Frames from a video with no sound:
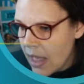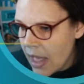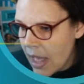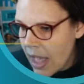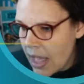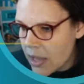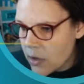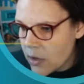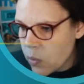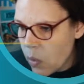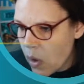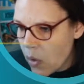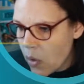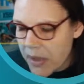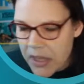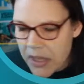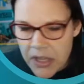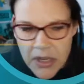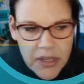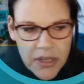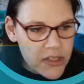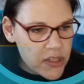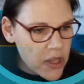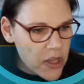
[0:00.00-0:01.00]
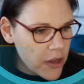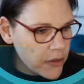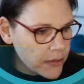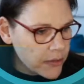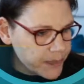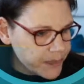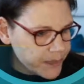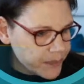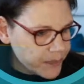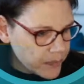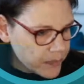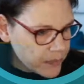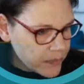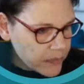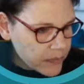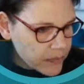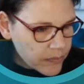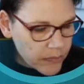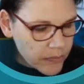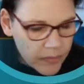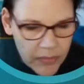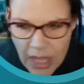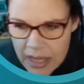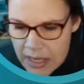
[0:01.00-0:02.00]
And what we're going to do
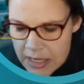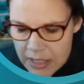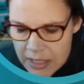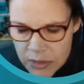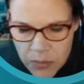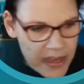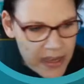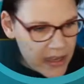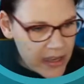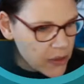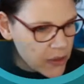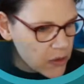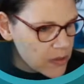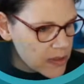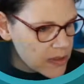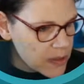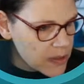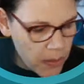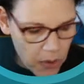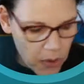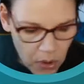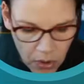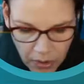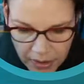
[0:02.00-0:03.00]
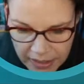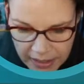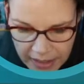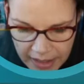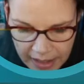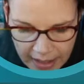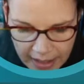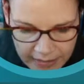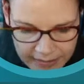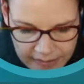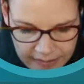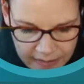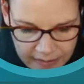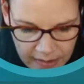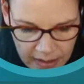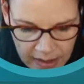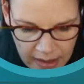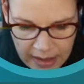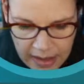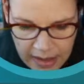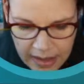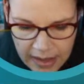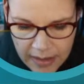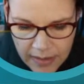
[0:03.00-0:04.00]
is we can also put in here
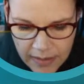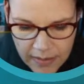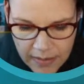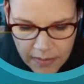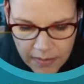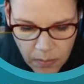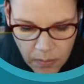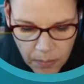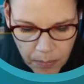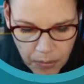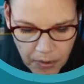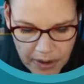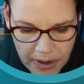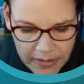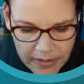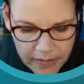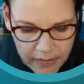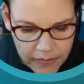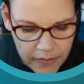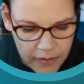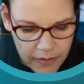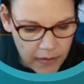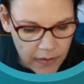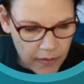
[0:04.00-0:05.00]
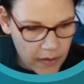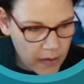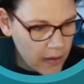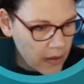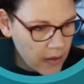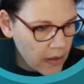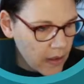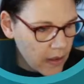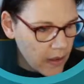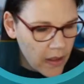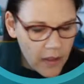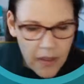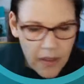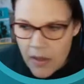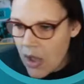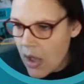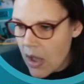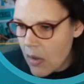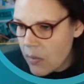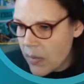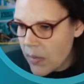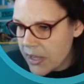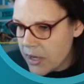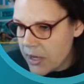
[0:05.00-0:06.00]
print,
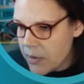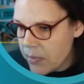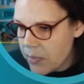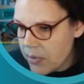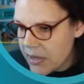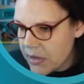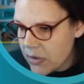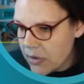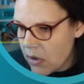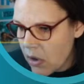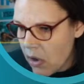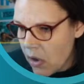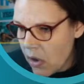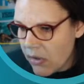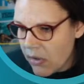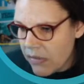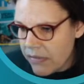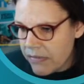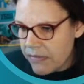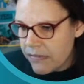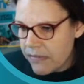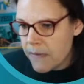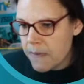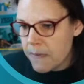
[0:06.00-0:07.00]
and we're going to print off